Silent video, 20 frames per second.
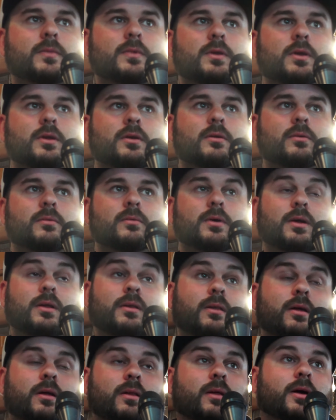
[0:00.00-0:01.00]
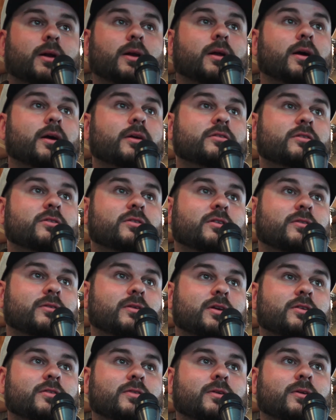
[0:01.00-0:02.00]
a lot of guys used to
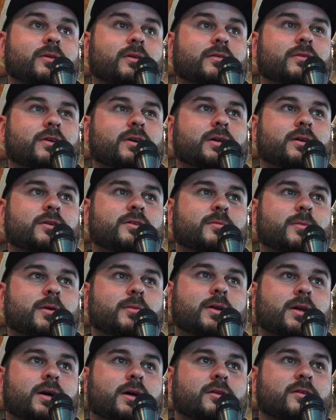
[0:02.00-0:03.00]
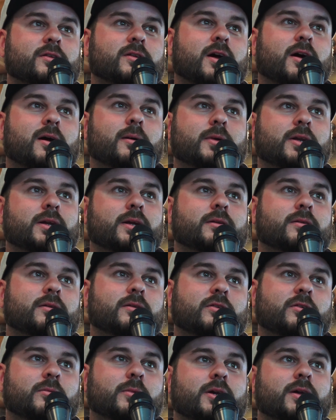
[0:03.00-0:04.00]
race for a living, and it's maybe not as common that
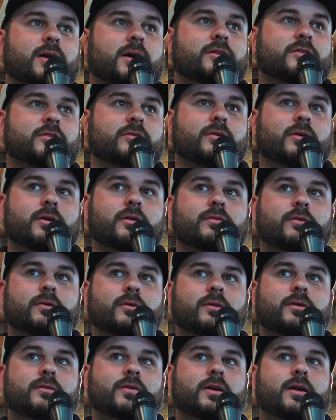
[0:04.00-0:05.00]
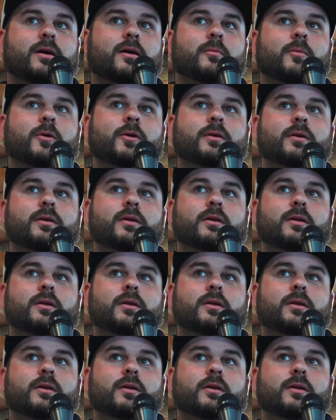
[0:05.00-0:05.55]
so many guys are running for a living now, but